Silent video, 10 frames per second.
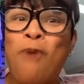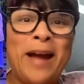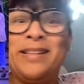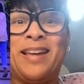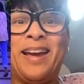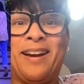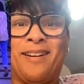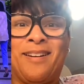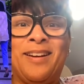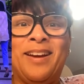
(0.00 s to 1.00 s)
right
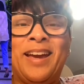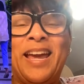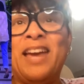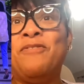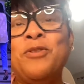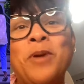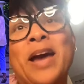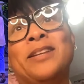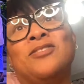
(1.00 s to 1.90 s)
there if you had